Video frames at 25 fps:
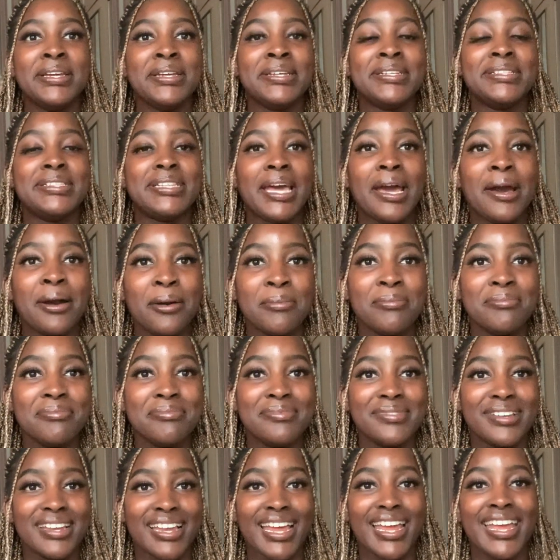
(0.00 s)
damn.
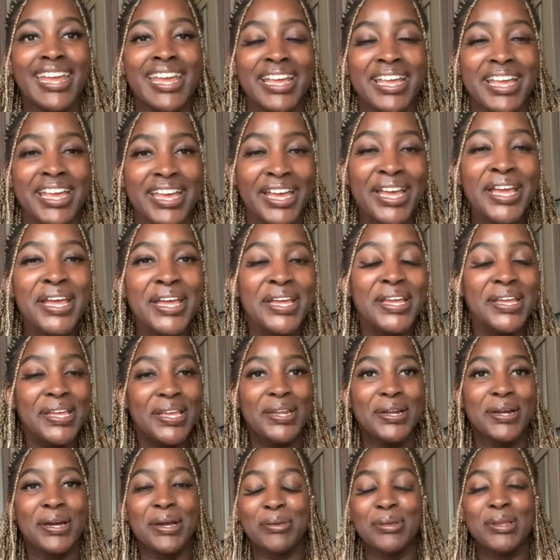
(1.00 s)
Like,
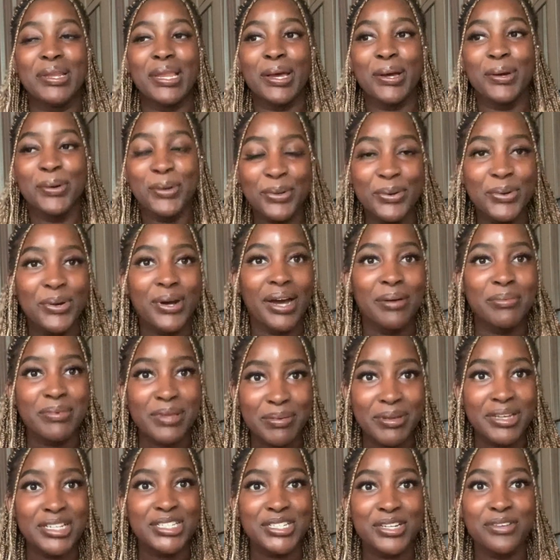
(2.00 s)
you know, I mean, like, oh,
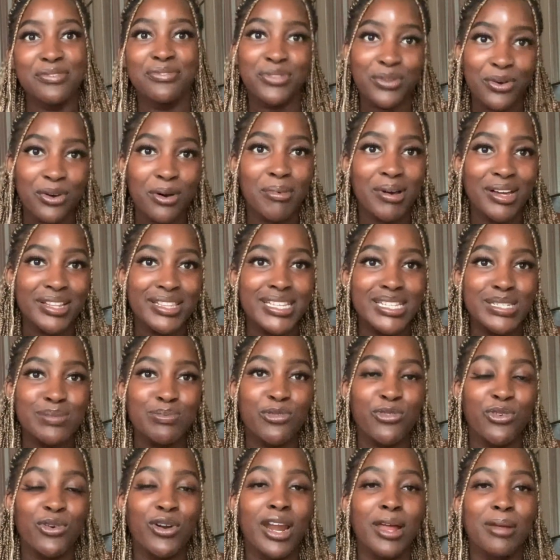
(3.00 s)
maybe I should have thought about this
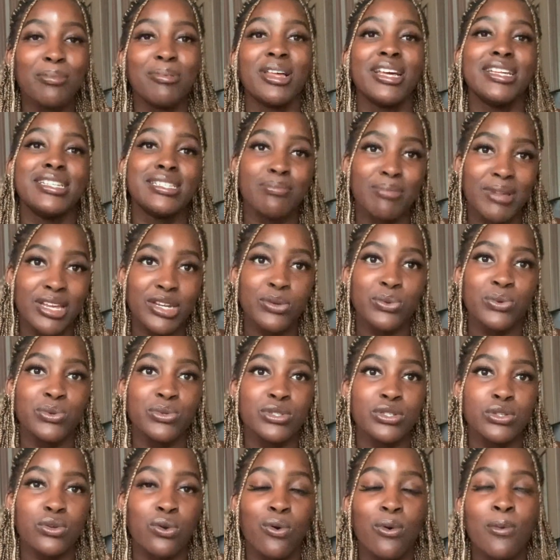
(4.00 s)
before I applied to medical
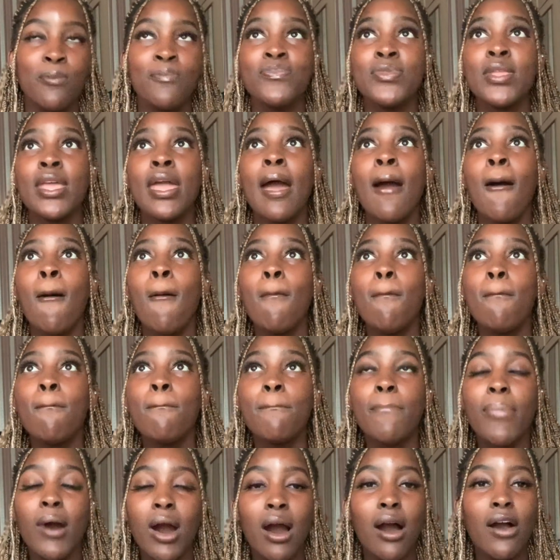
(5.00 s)
school.
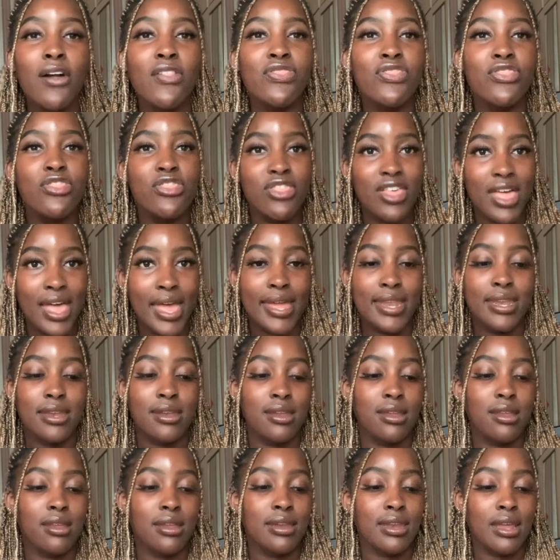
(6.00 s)
But
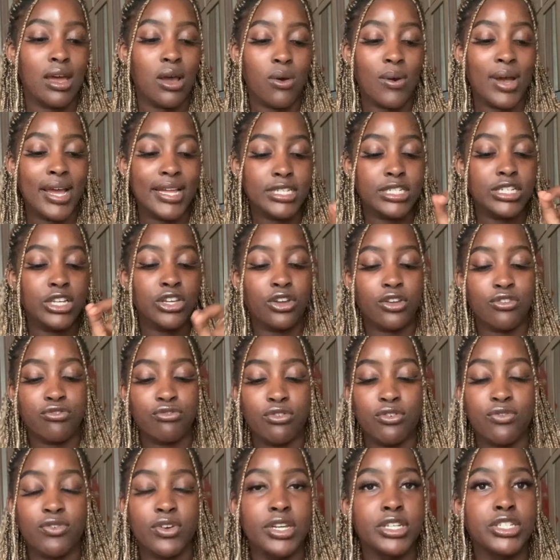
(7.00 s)
then, now actually going
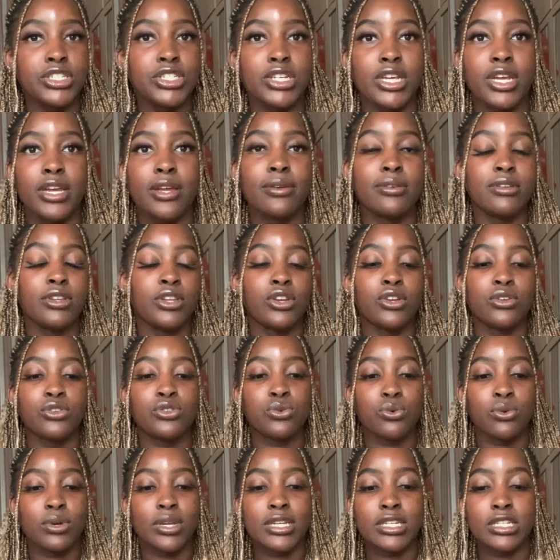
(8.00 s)
through first year, you know,
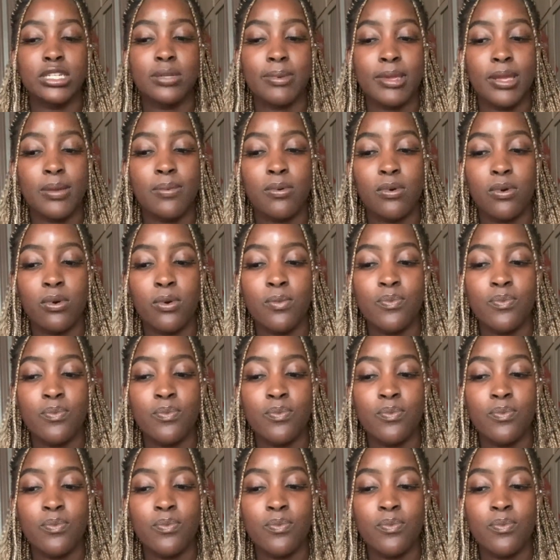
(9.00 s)
talking to people,